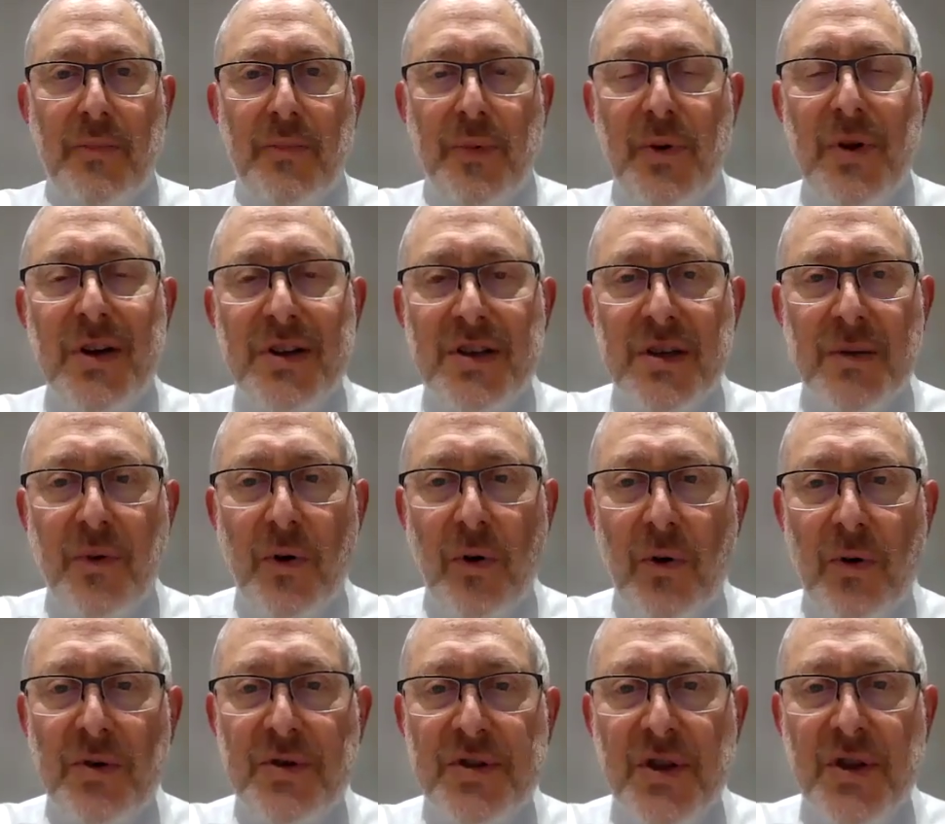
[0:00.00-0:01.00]

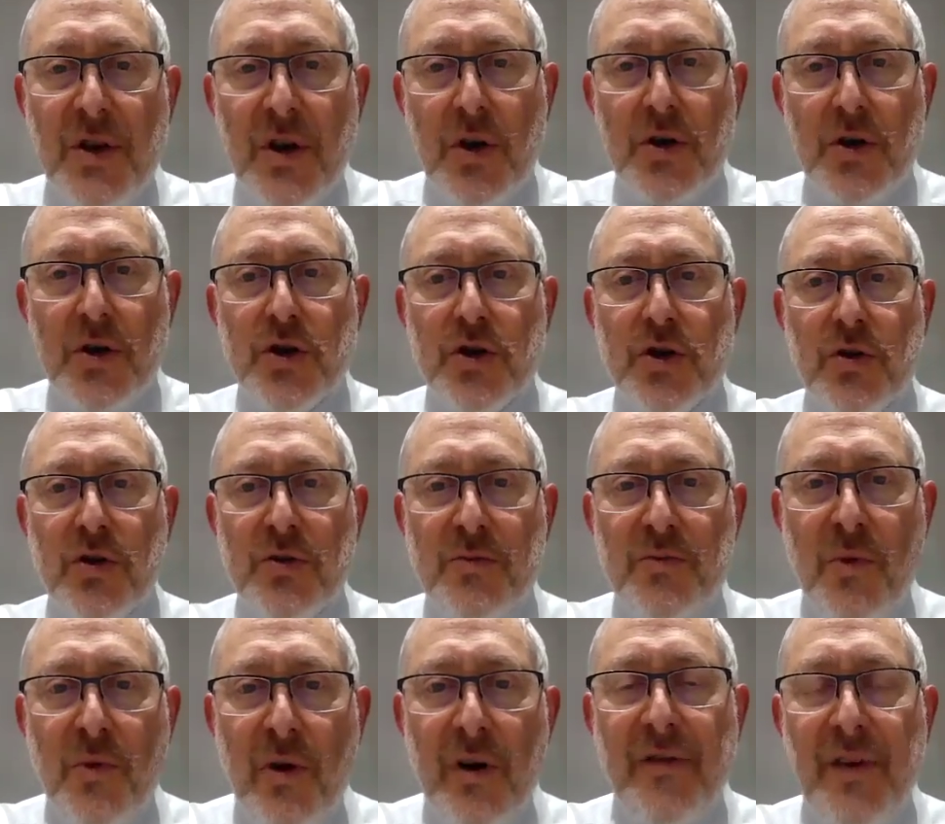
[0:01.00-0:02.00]
principles should
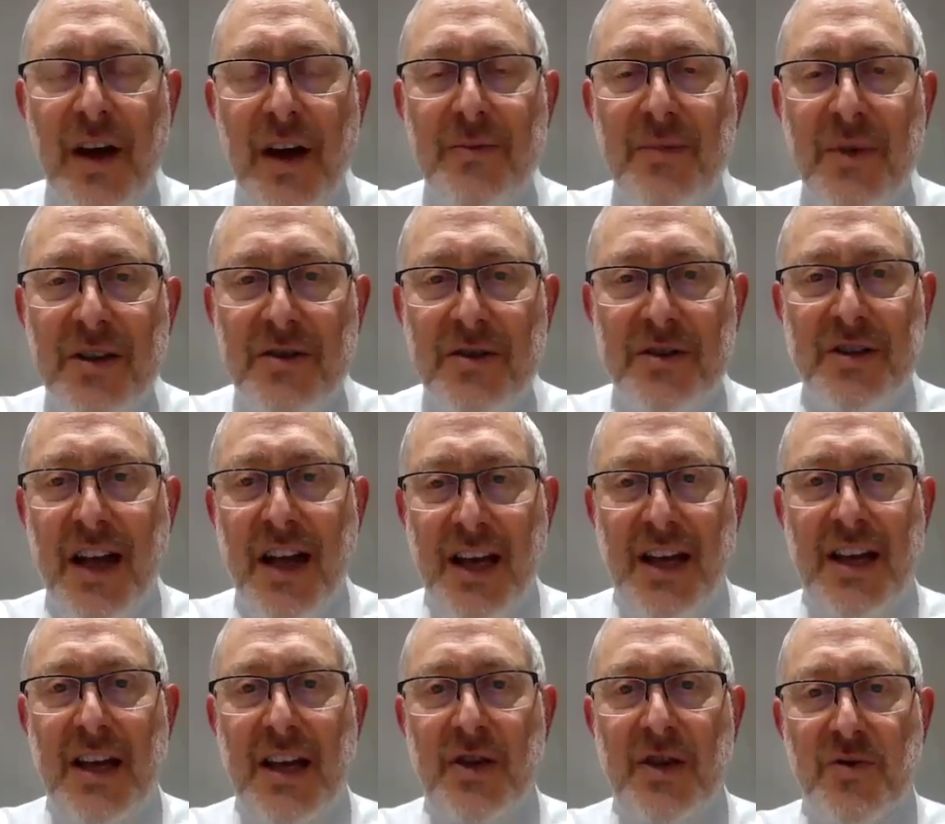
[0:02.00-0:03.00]
motivate me to take
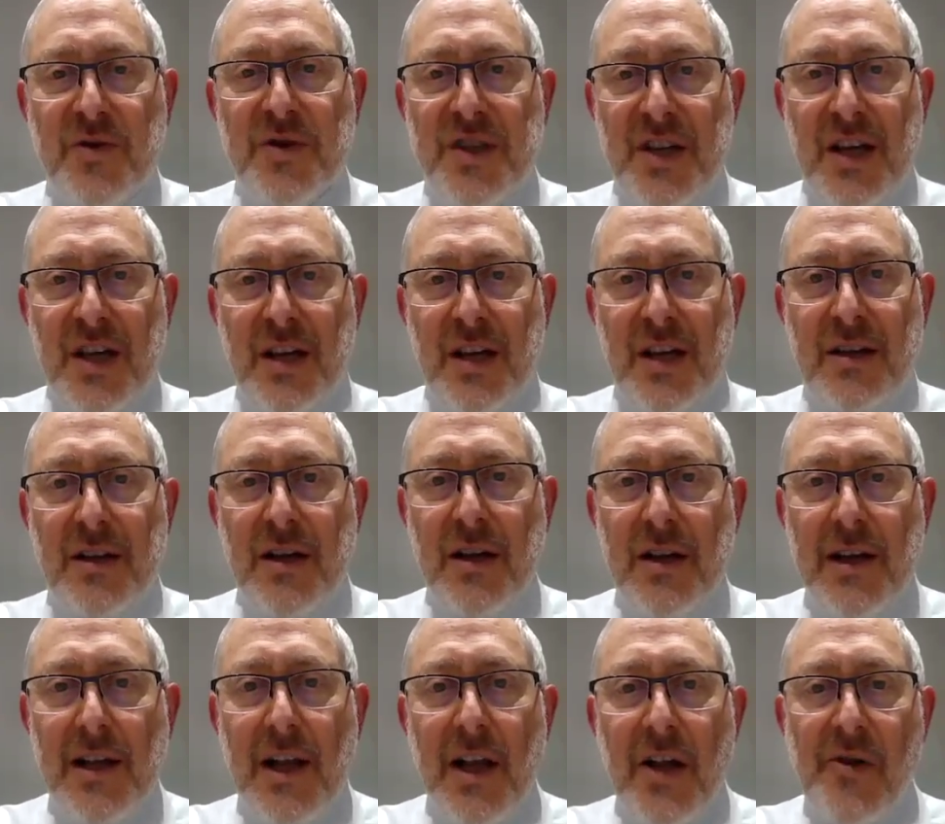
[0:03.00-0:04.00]
an interest in
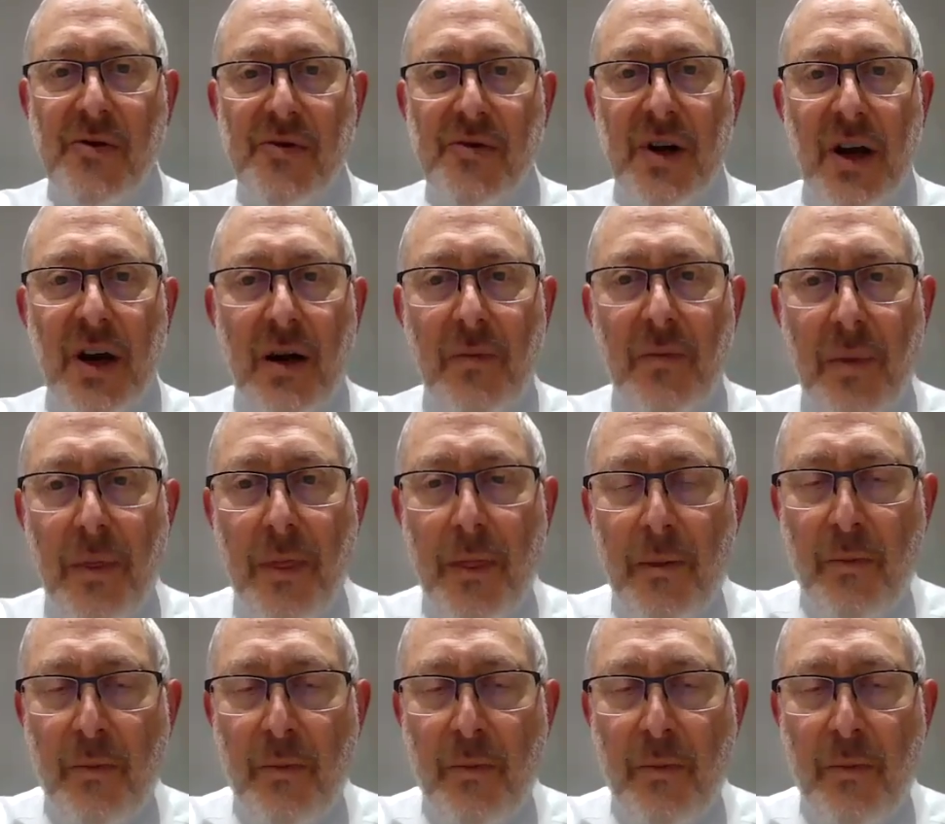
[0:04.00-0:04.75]
it.